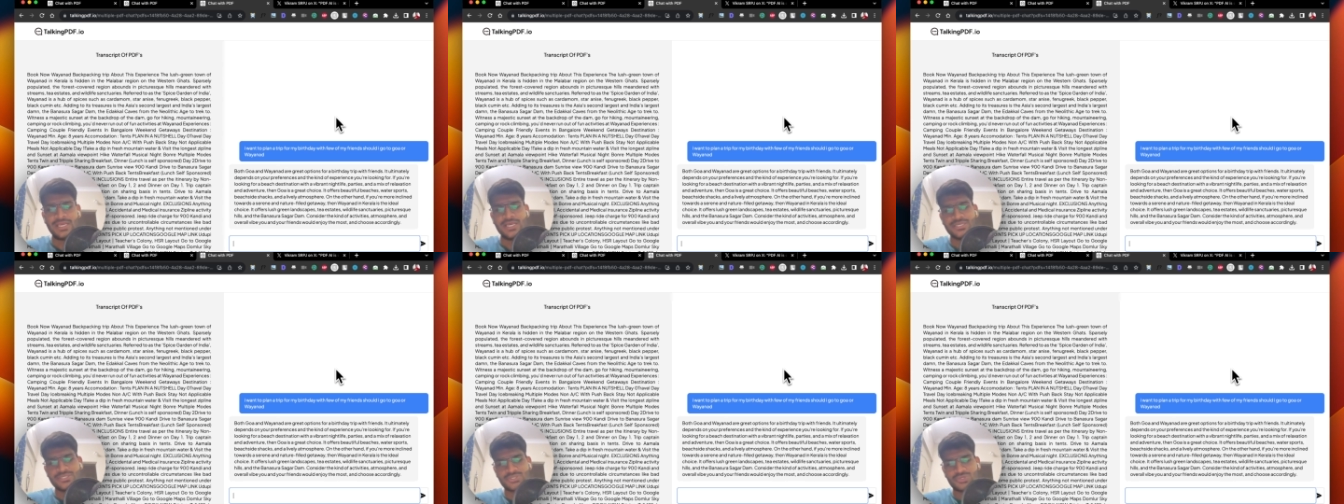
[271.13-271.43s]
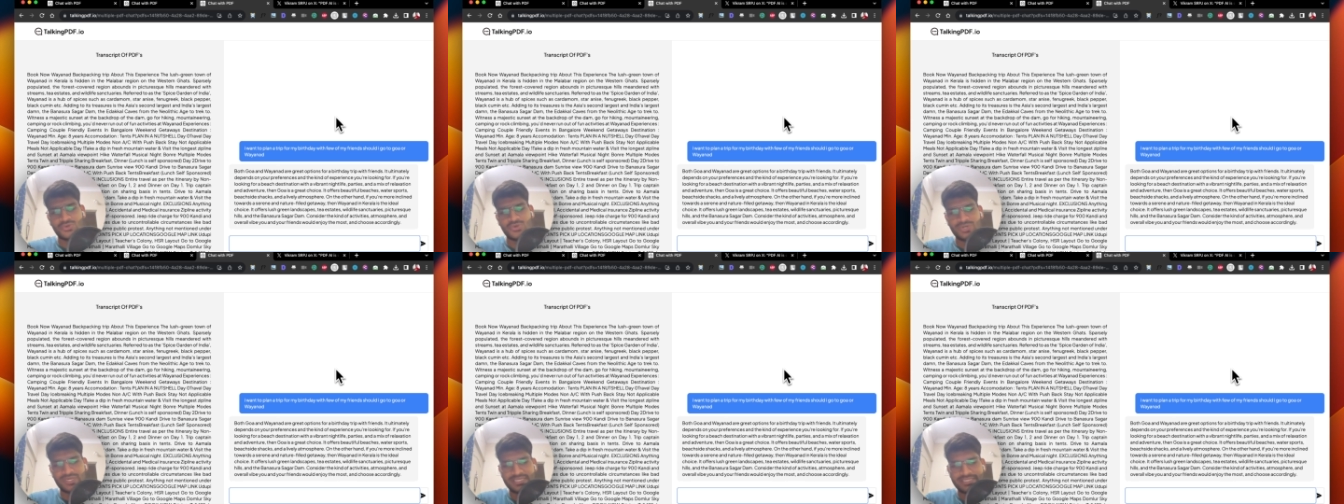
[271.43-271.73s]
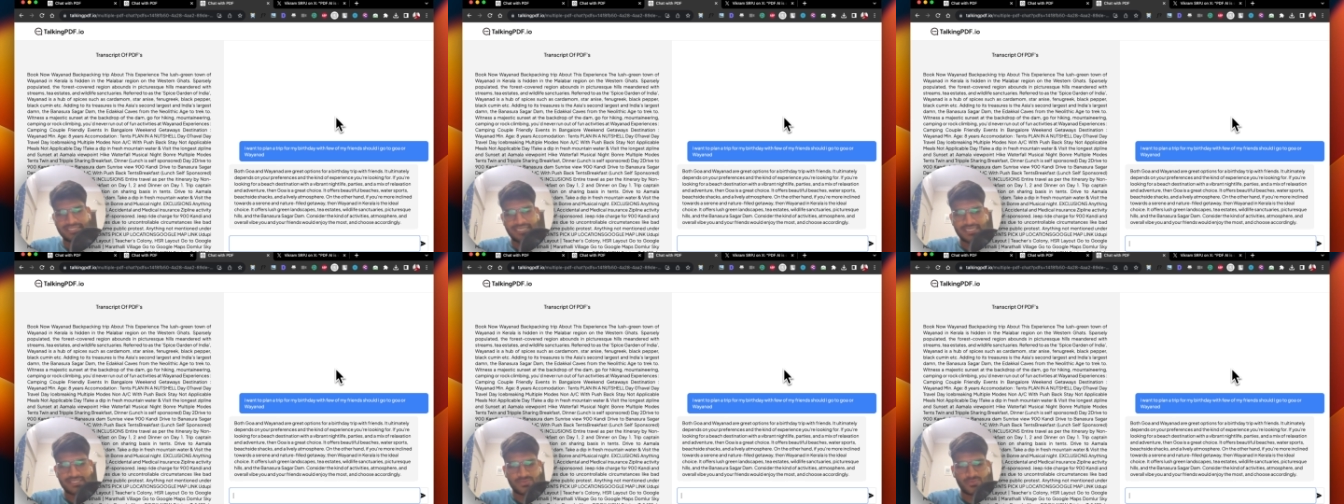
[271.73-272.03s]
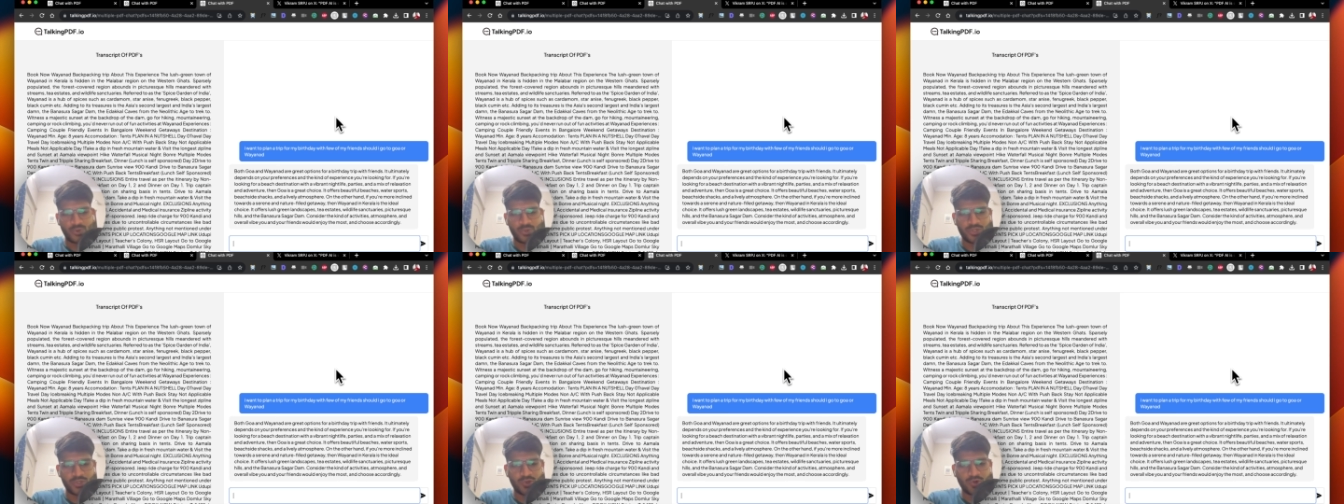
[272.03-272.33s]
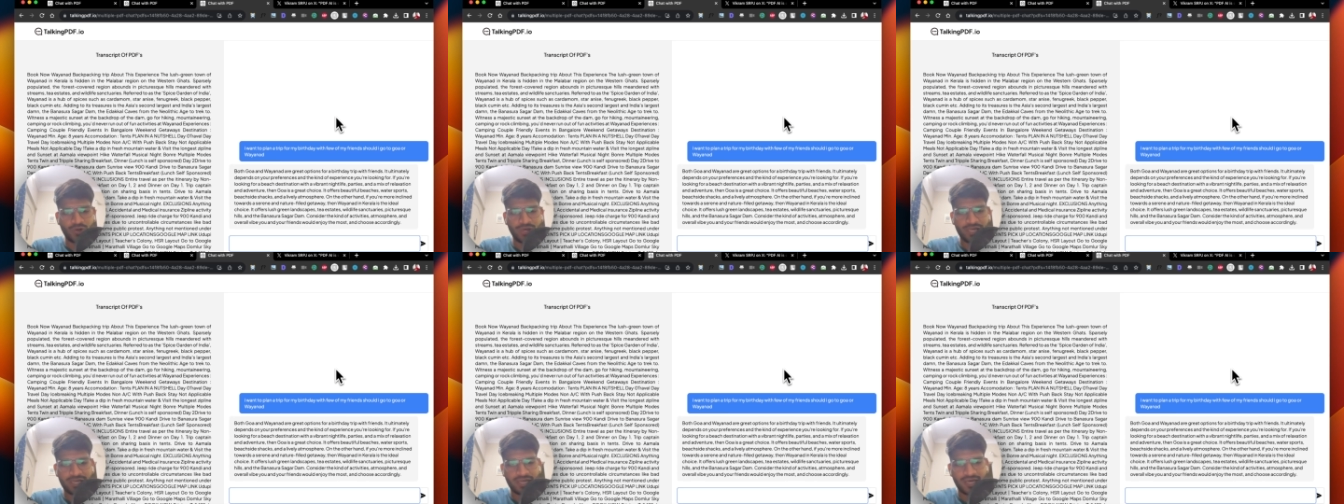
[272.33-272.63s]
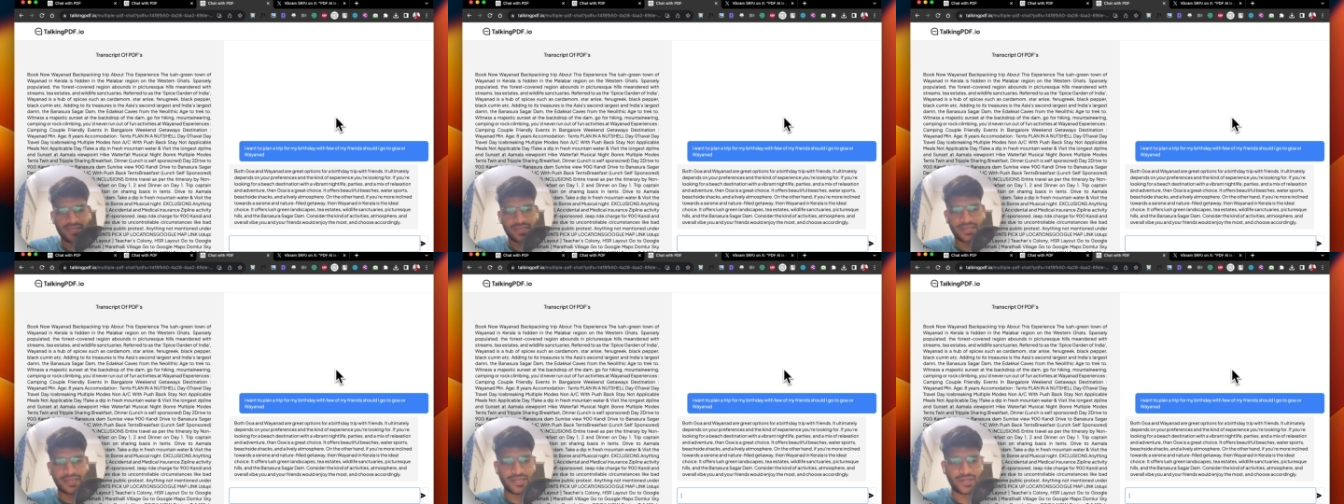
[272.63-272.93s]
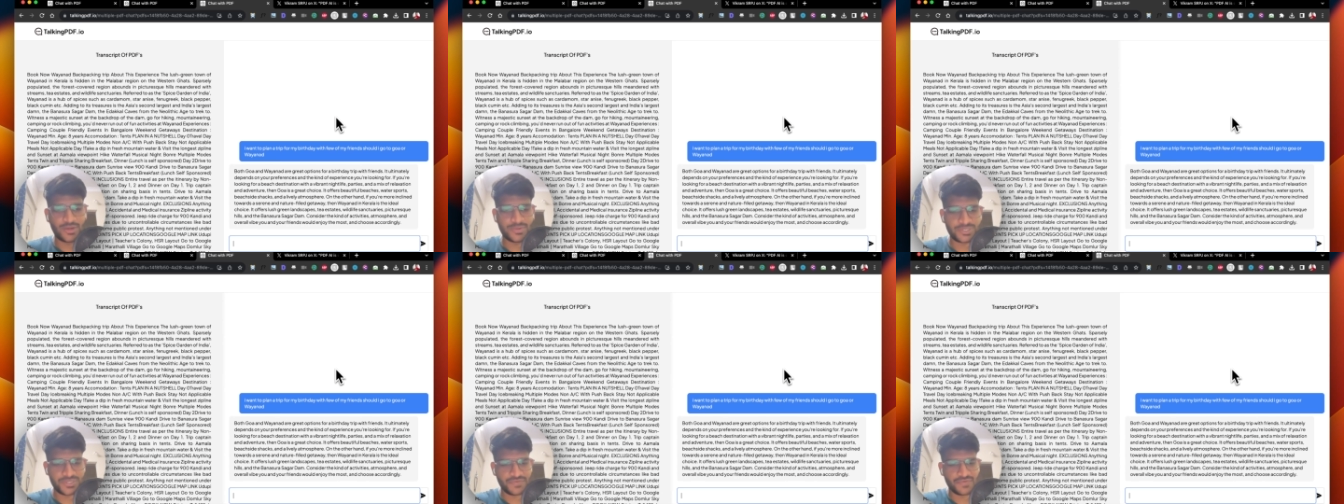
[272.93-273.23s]
So it says both Goa and are a
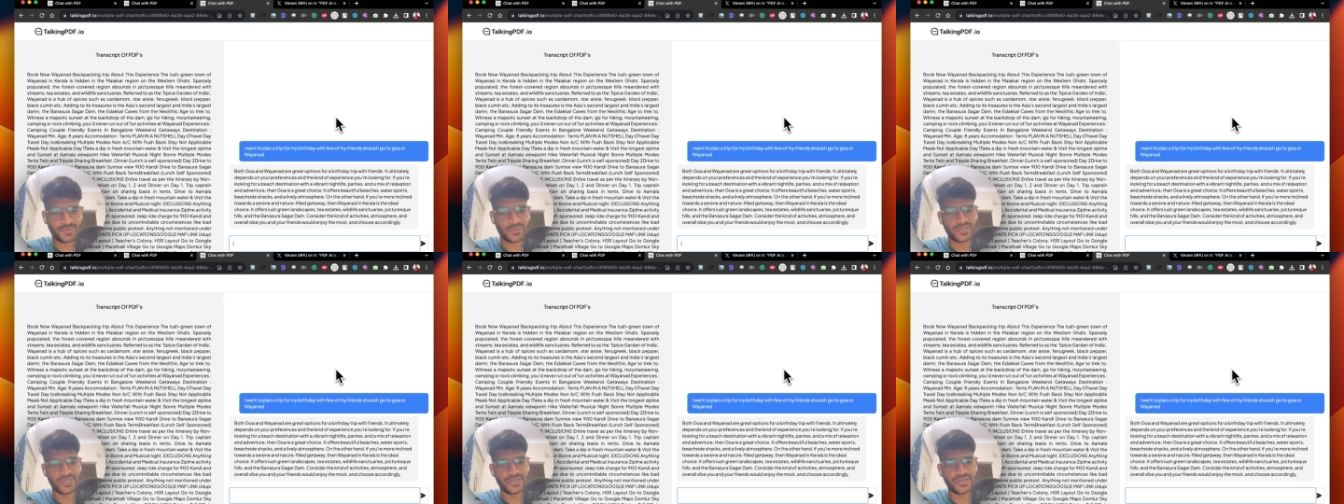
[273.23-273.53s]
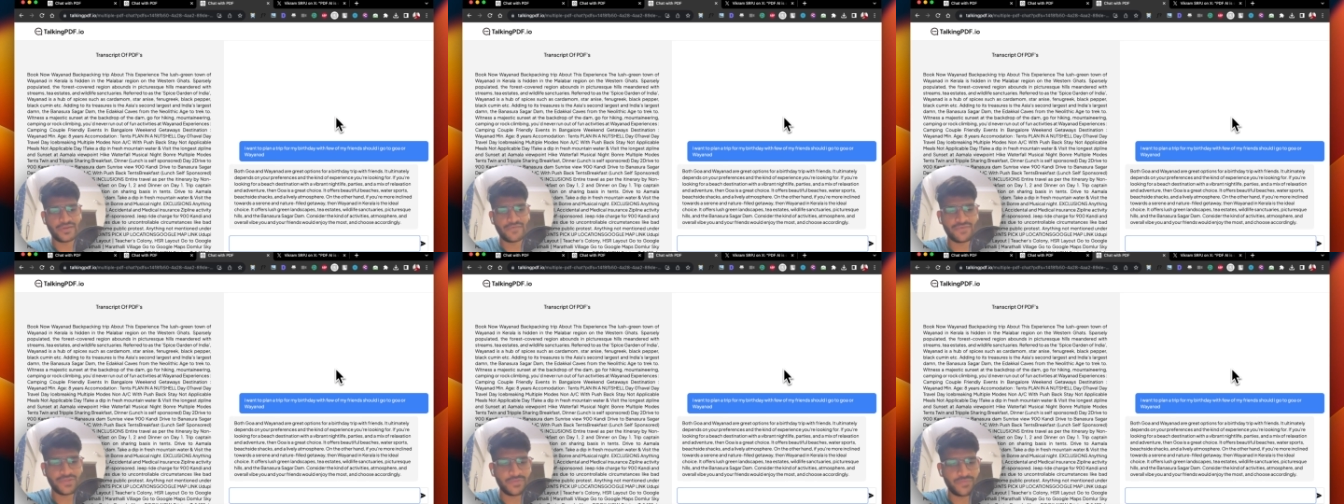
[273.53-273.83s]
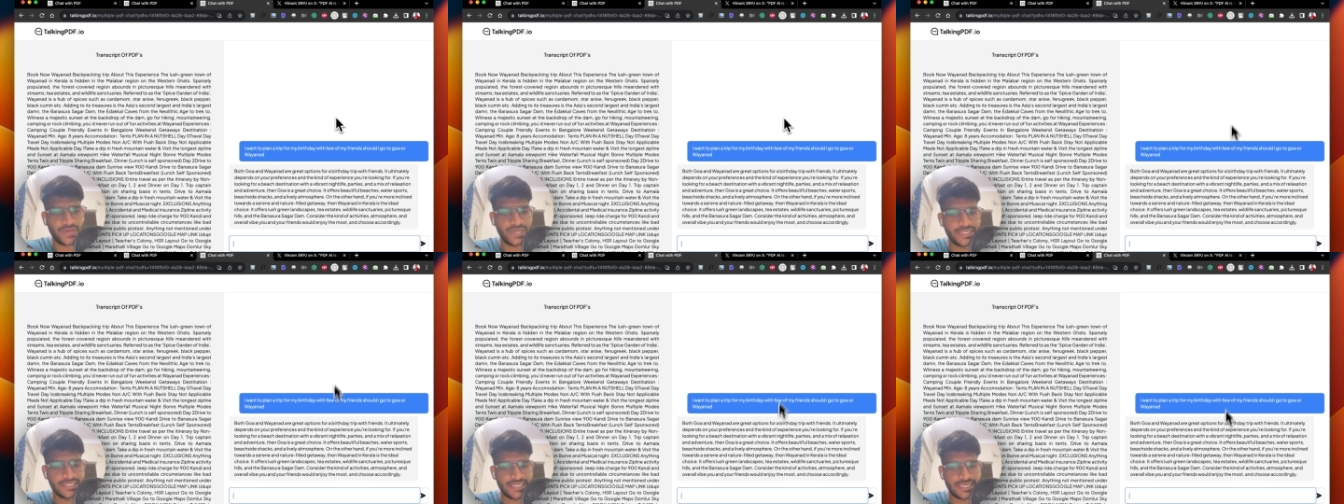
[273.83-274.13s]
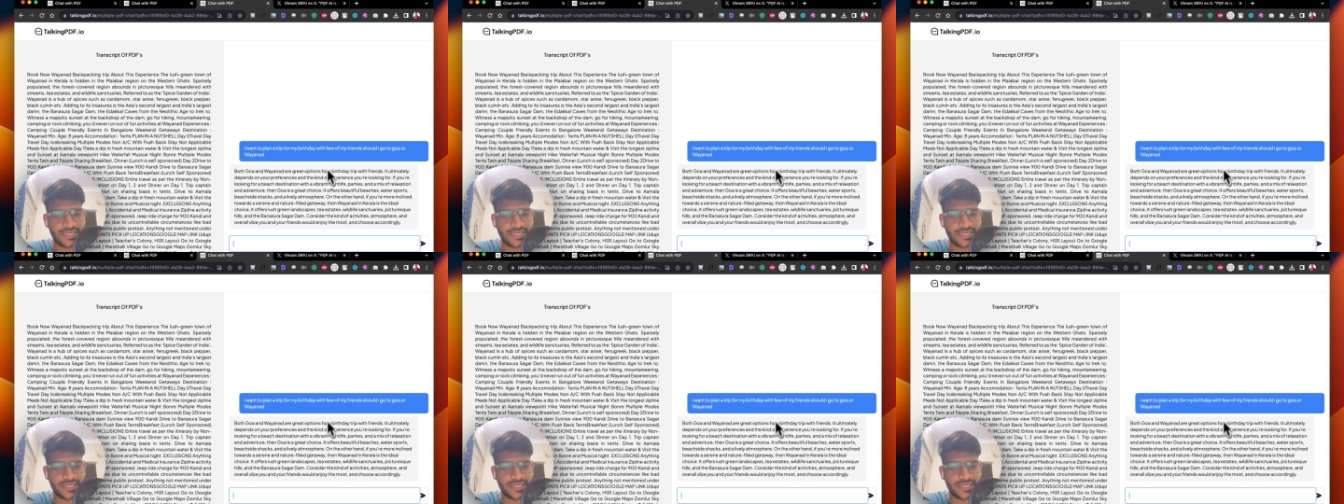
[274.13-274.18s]
great option for birthday trip with friends.